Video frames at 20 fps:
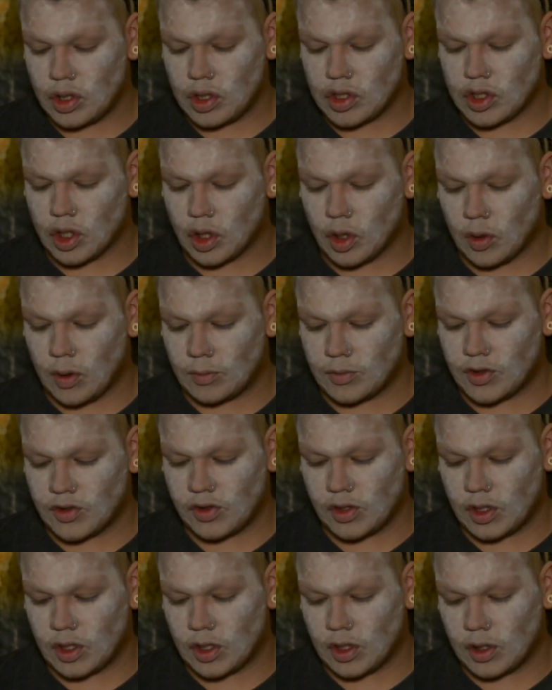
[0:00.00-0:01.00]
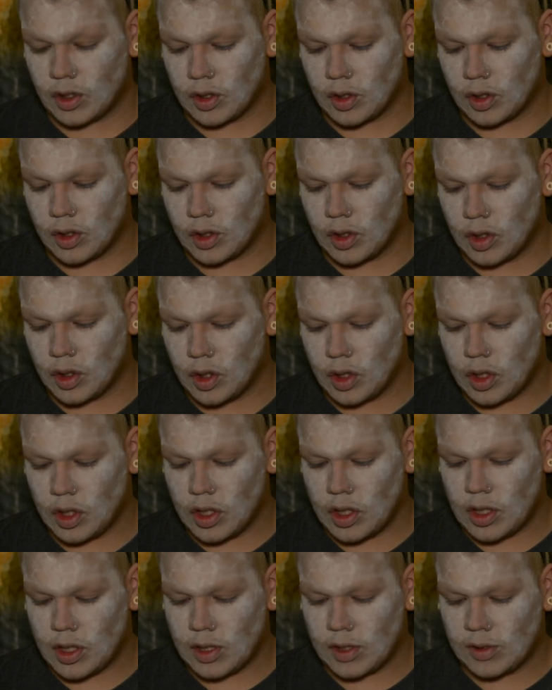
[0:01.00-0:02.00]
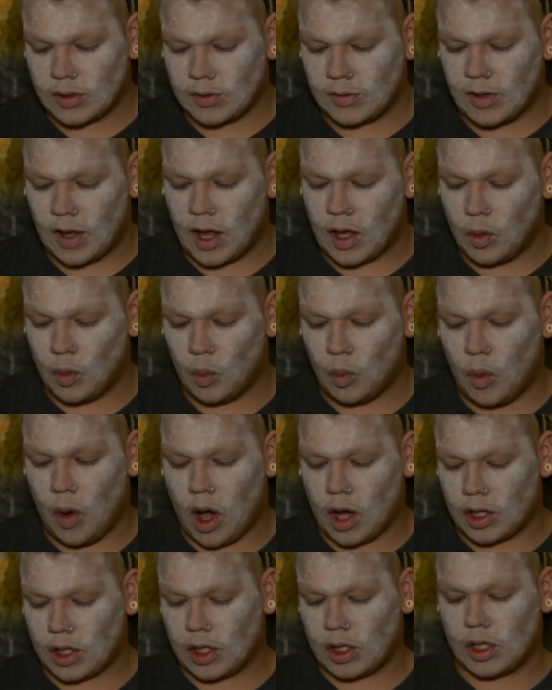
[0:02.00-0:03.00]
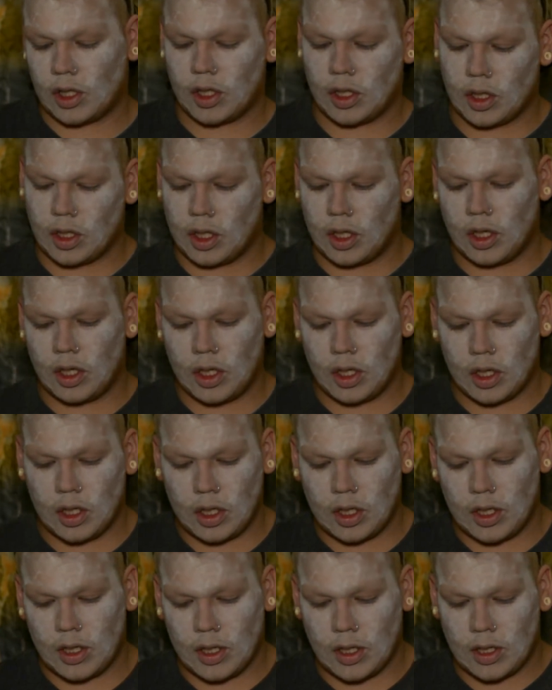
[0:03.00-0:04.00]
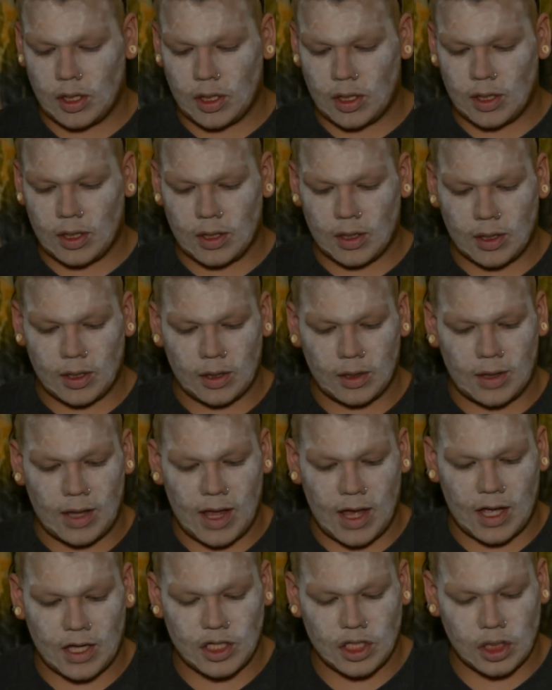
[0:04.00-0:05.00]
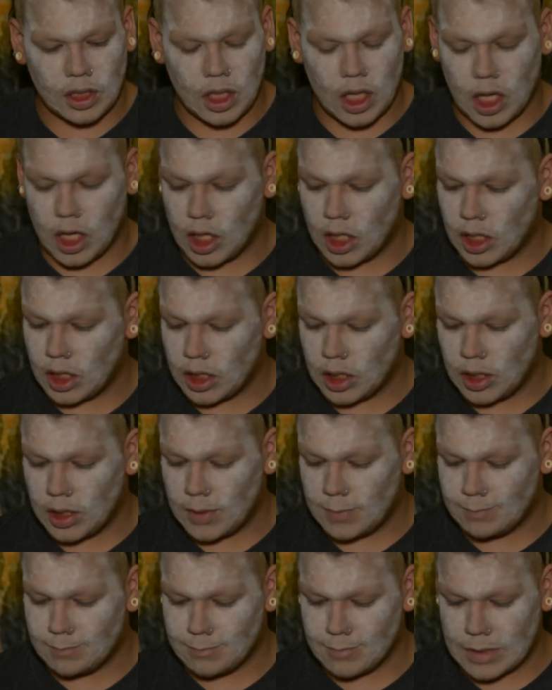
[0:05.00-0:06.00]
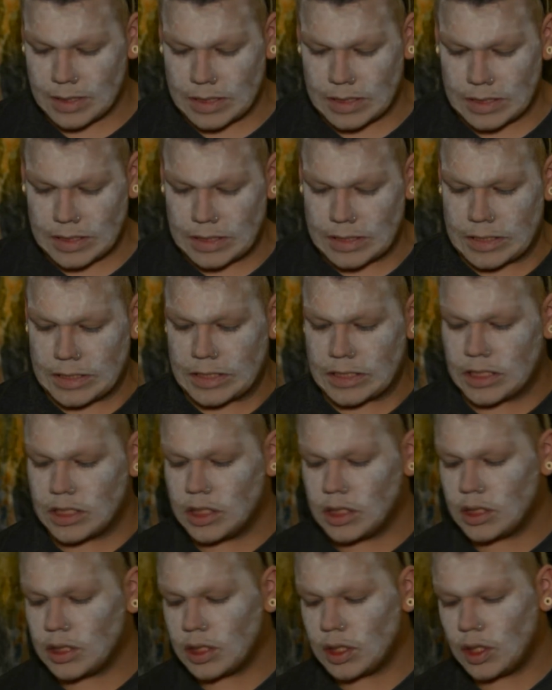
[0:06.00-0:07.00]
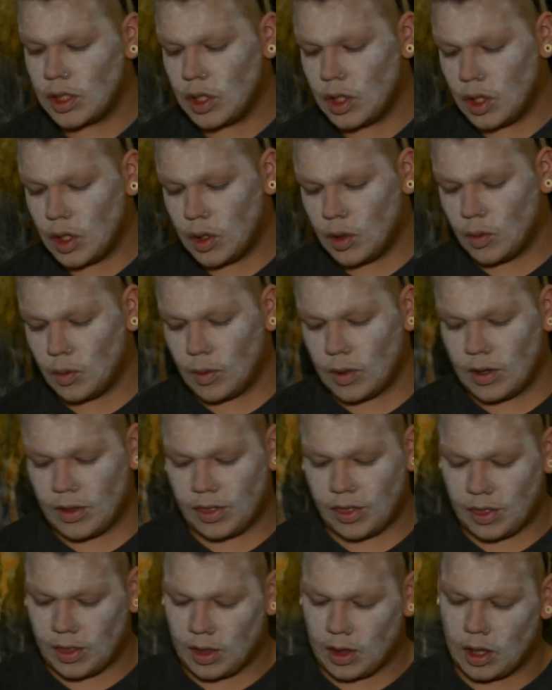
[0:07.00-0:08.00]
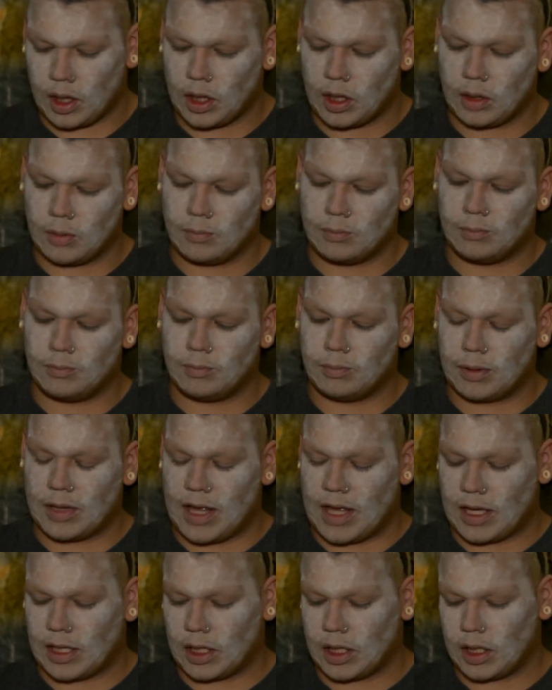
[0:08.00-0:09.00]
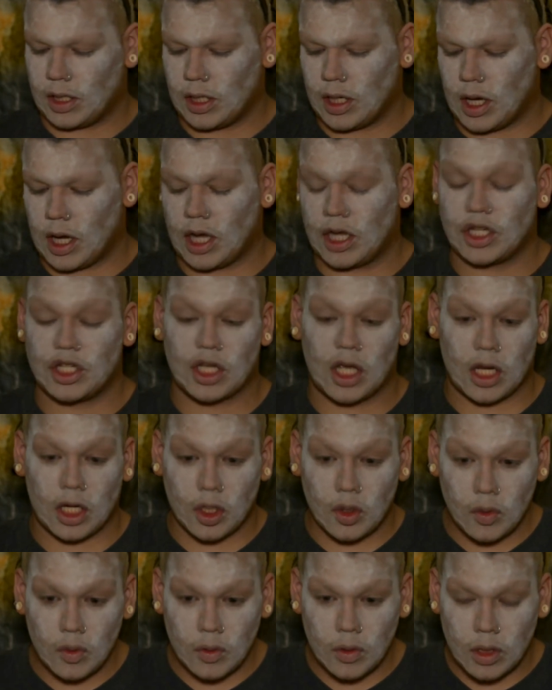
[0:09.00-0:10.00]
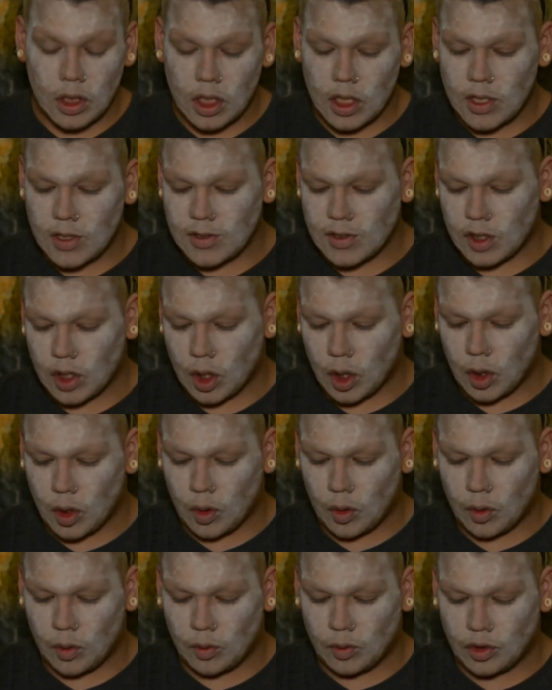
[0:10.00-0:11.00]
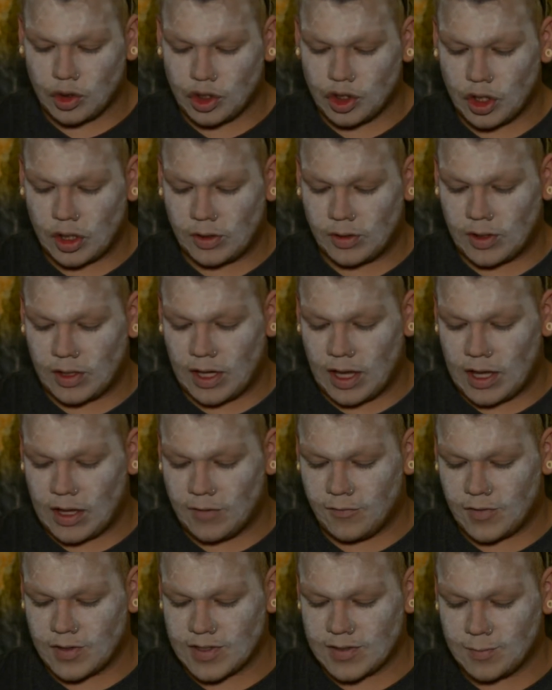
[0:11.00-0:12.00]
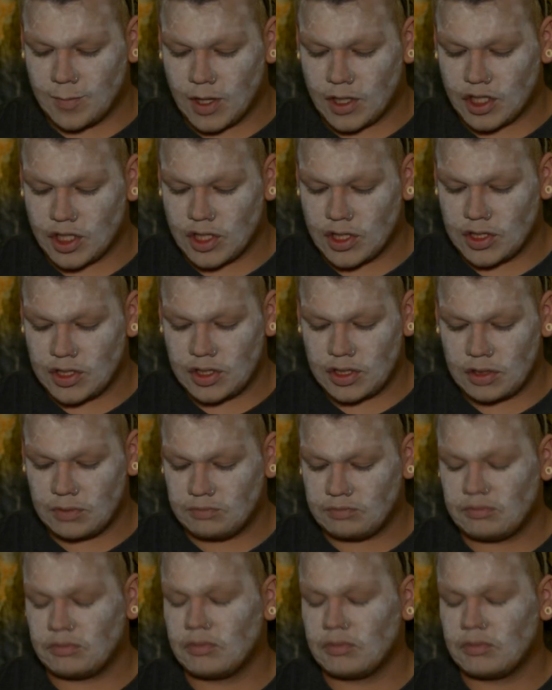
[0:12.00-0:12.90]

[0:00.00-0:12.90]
So I'm just going to tight water lash line my eyes with a black eyeshadow, so during the day if it smudges,